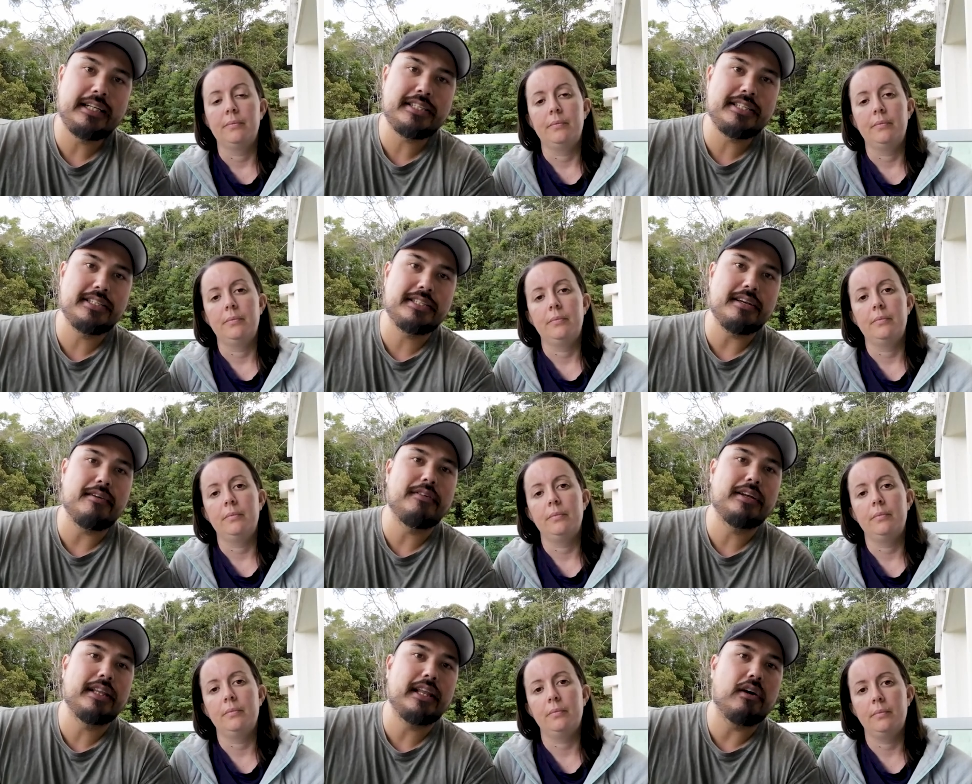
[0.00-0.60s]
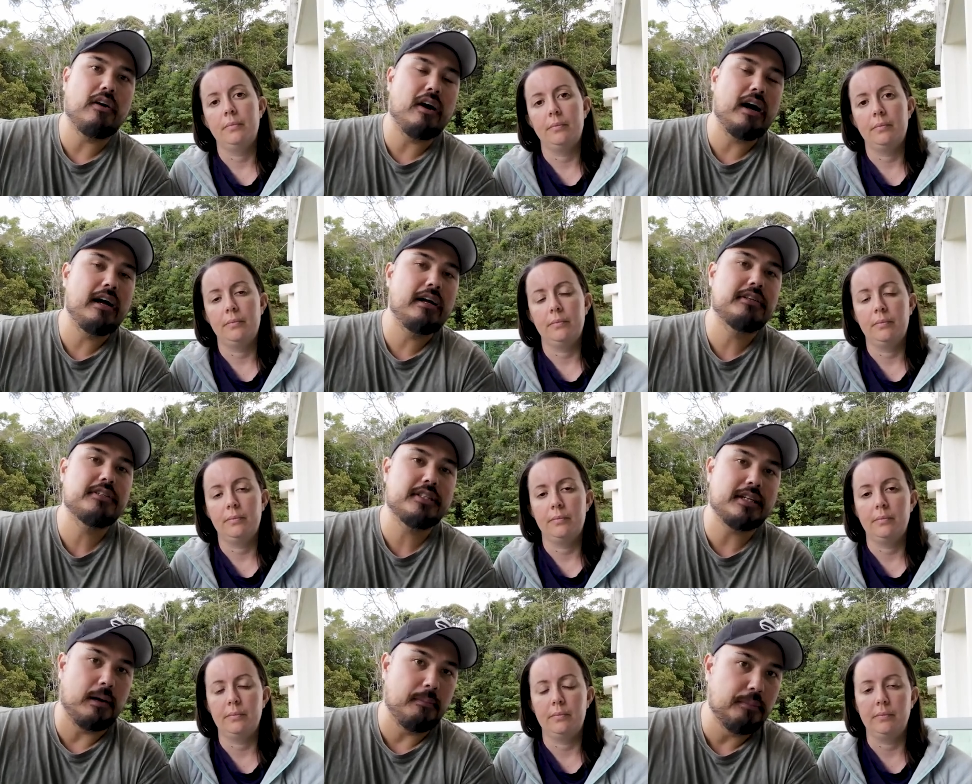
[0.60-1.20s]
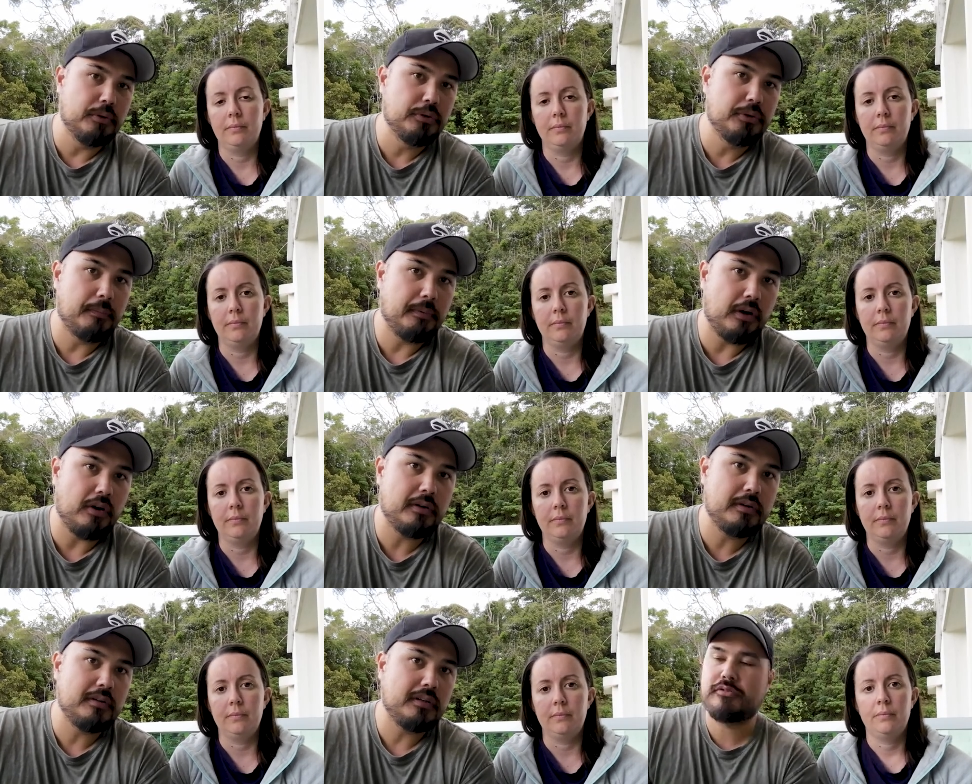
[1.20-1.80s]
Speaker 1: this is something that I stumbled
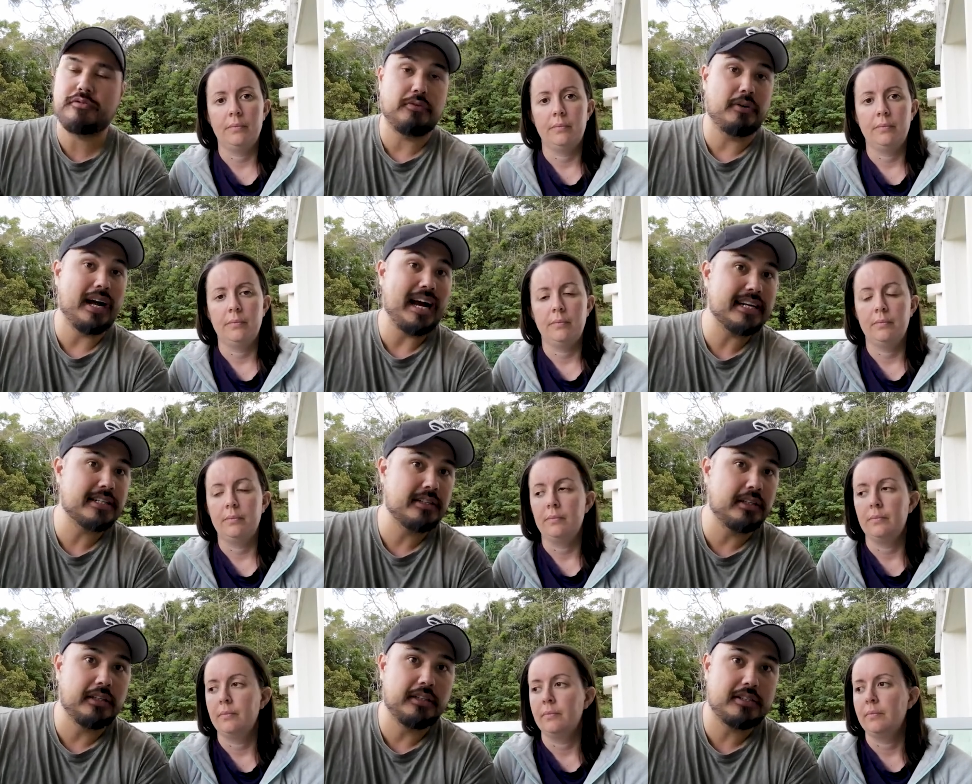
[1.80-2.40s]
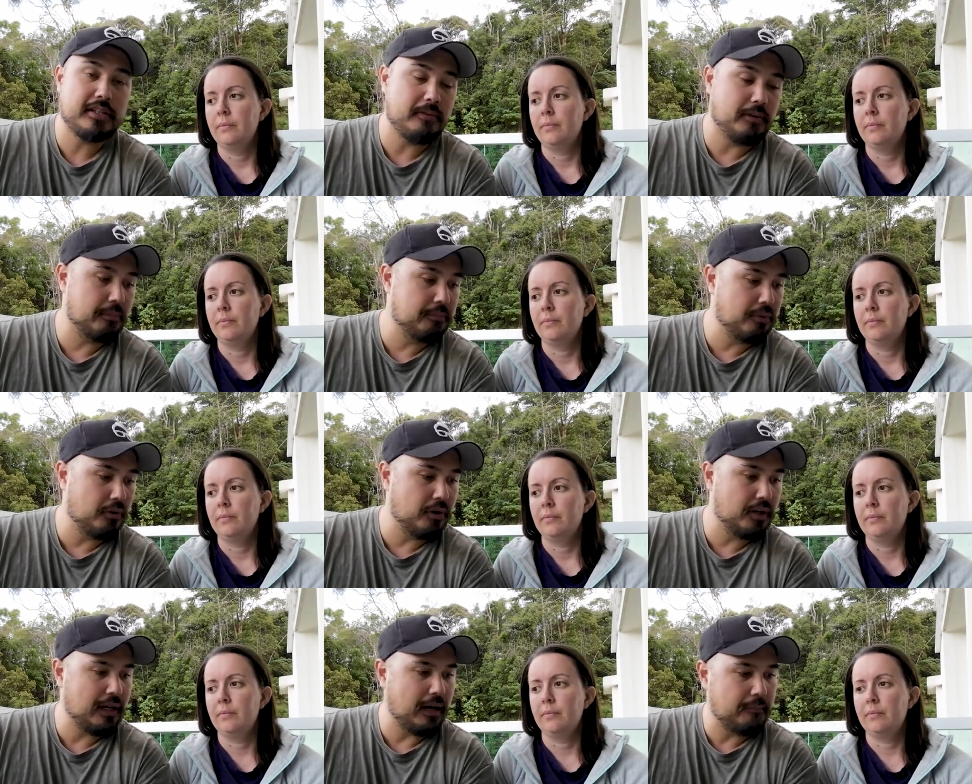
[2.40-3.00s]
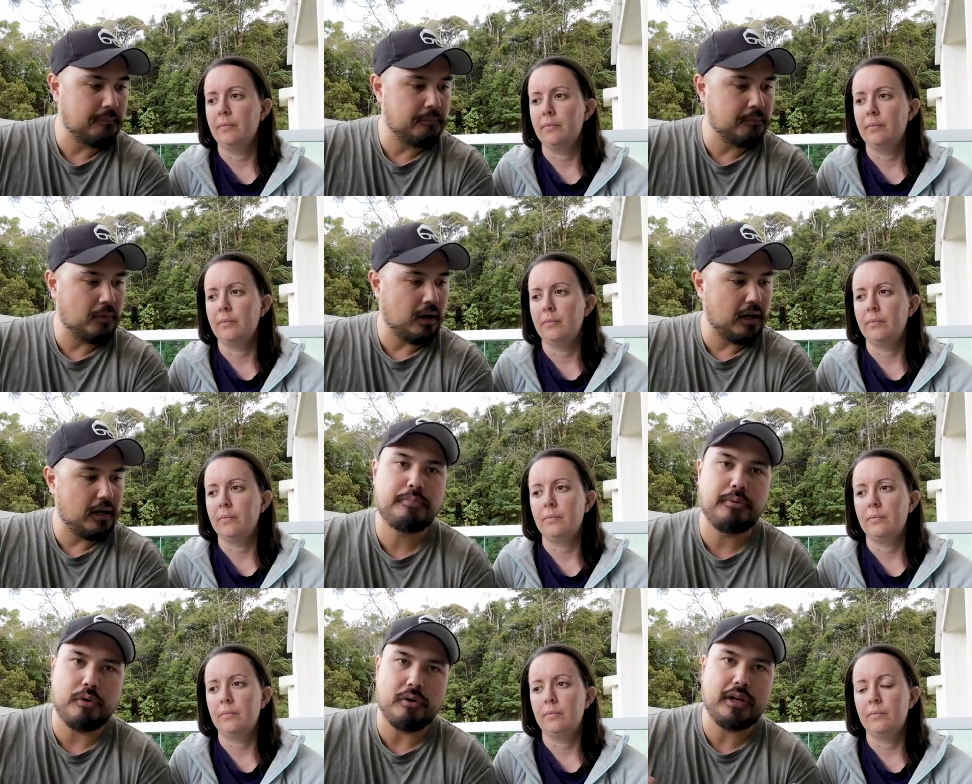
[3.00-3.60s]
upon through accident, someone brought it
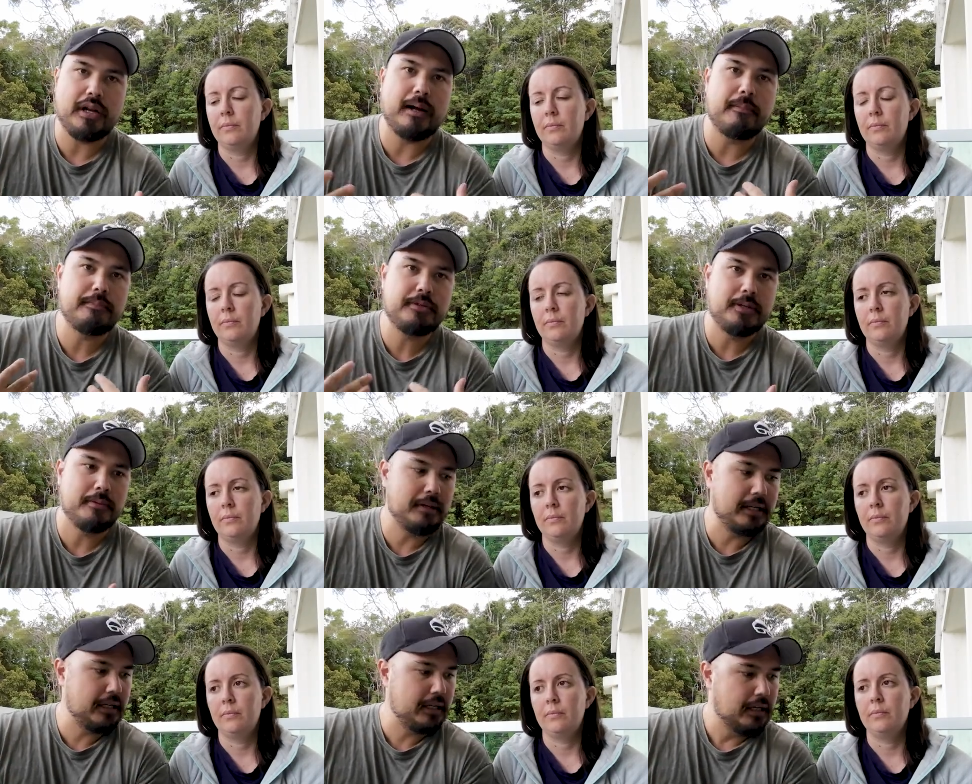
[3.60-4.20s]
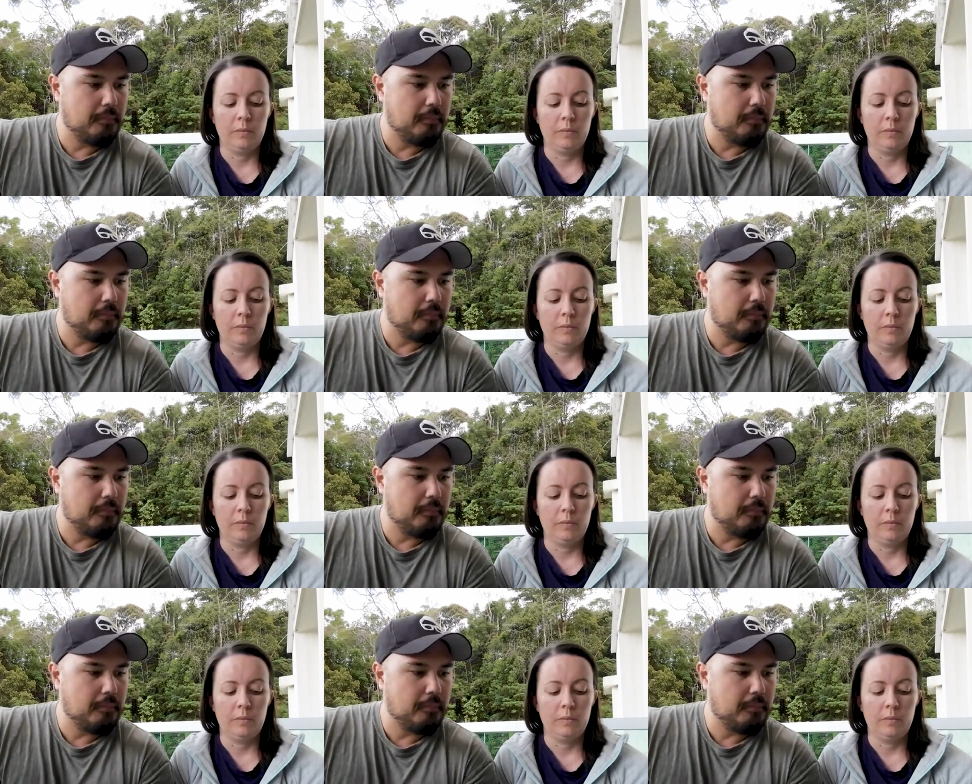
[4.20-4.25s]
up to me.